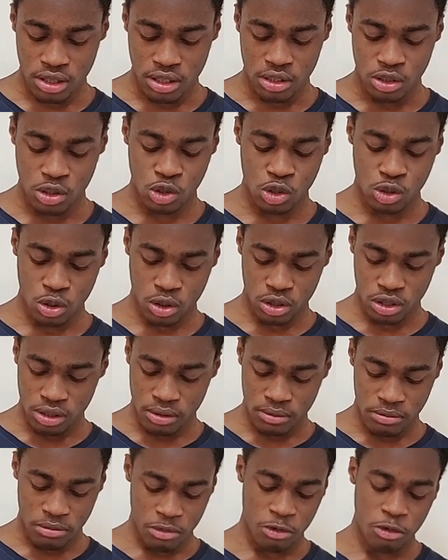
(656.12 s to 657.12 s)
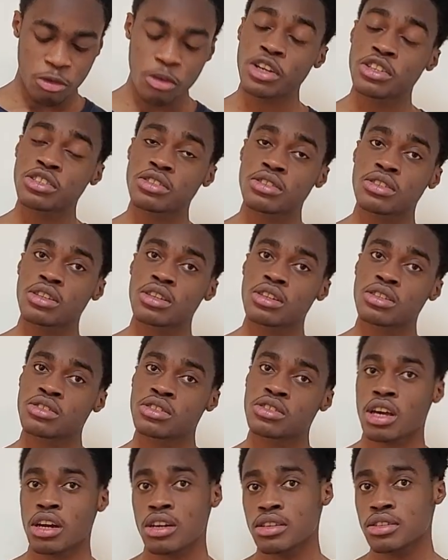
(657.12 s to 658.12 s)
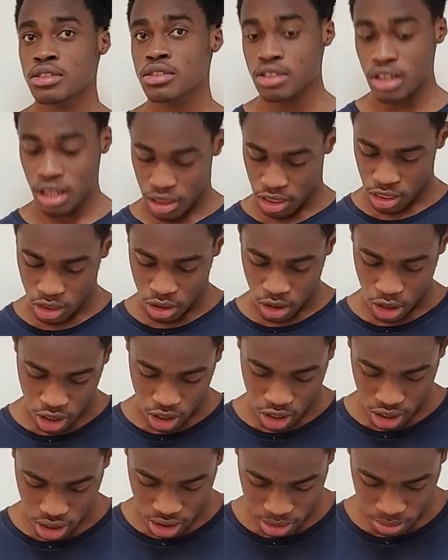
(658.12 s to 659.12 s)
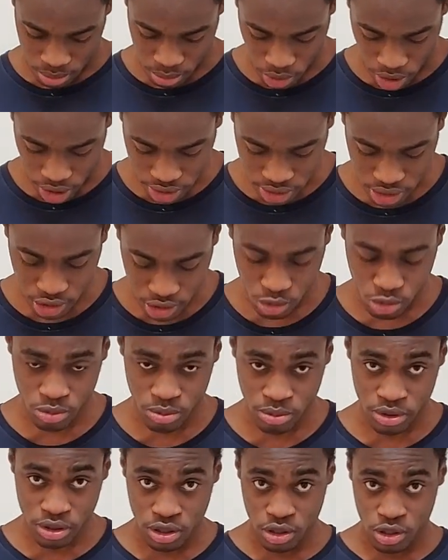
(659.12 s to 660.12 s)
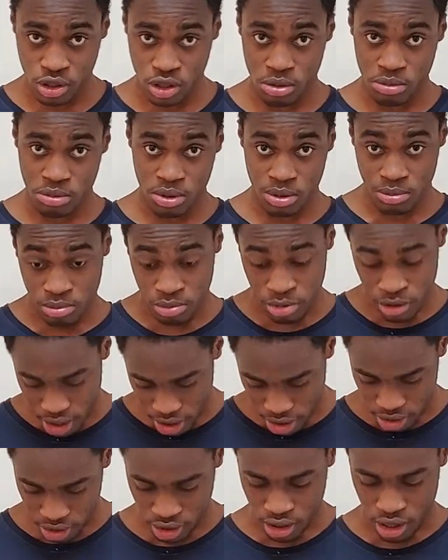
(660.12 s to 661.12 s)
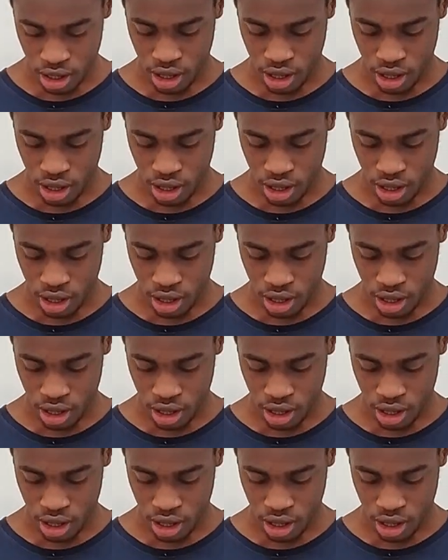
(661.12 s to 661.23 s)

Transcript: In short, first, second, and third prizes will be determined by the